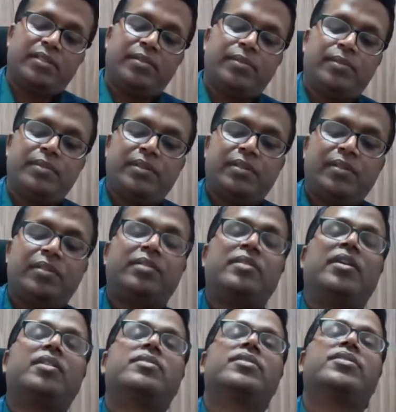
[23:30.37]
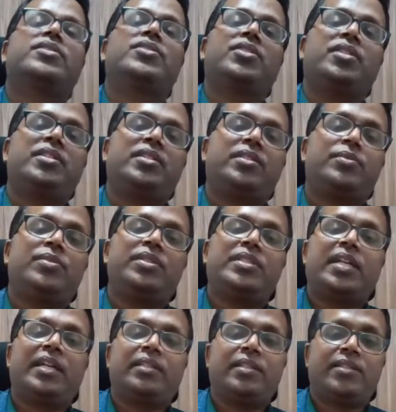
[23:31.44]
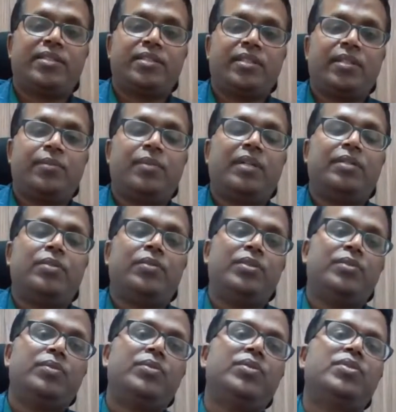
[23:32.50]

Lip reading: the doctor's choice which catheter they want to use.